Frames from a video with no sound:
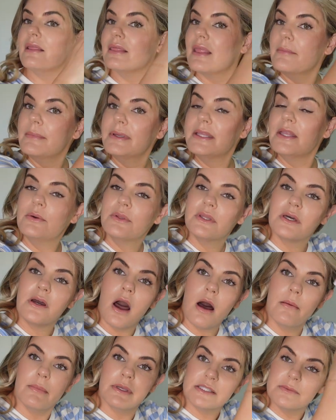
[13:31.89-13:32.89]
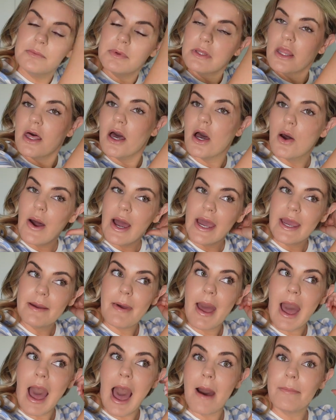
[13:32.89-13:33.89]
let me know in the comments below. I am
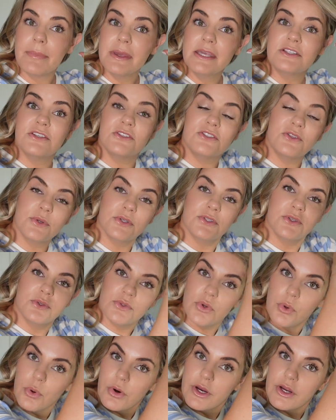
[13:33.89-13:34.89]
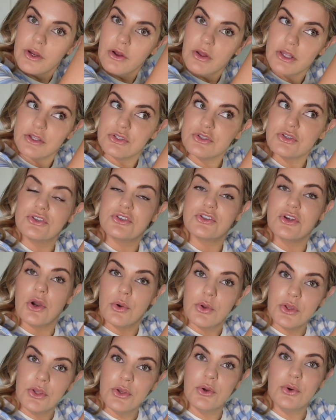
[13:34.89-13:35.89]
happy to do a tutorial and
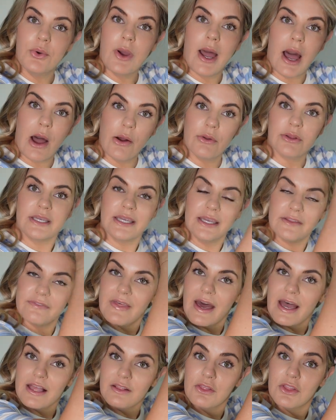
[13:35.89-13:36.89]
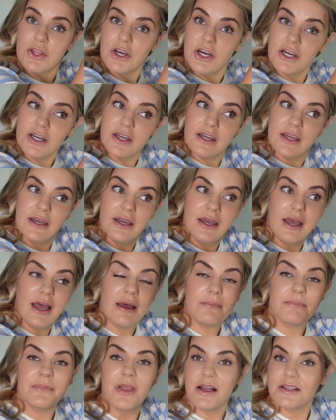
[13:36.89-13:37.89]
show you how to get that look.
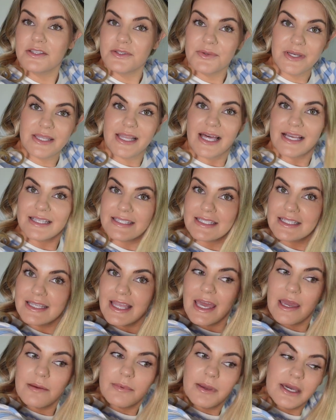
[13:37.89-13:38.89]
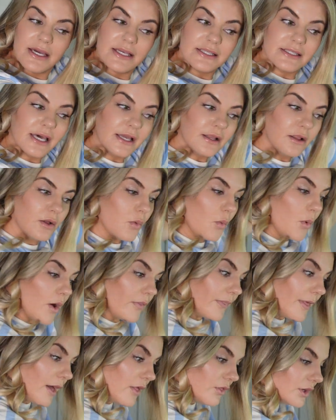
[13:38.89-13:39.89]
I'm not doing that today because I don't
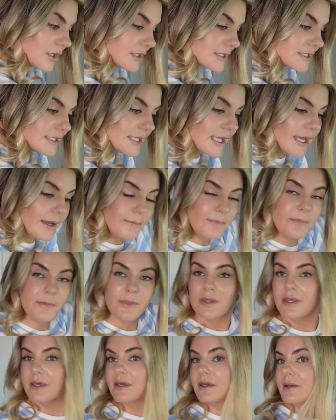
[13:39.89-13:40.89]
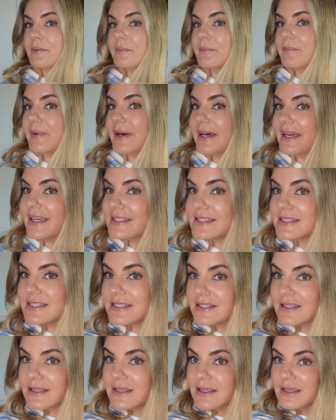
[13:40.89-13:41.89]
want that look today,
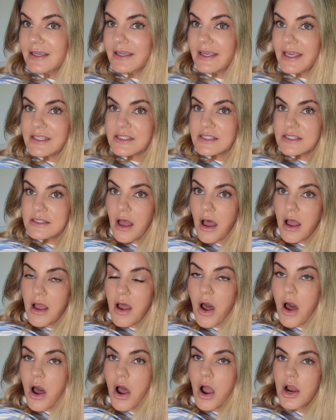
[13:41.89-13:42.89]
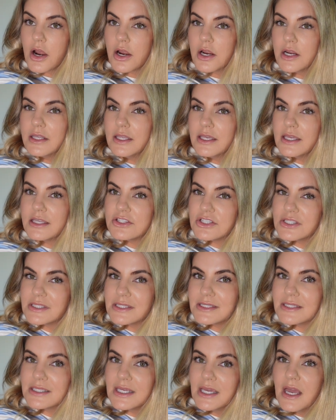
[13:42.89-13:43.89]
but it's not hard. It
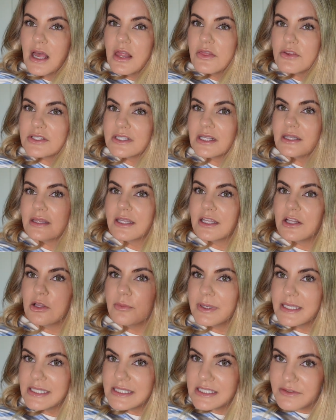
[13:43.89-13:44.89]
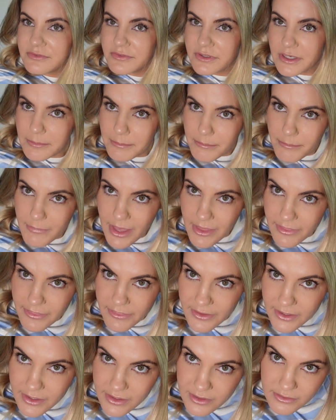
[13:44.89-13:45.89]
just, there's a little bit different
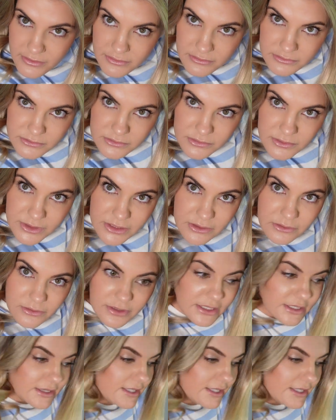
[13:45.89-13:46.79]
method. Ooh, I don't like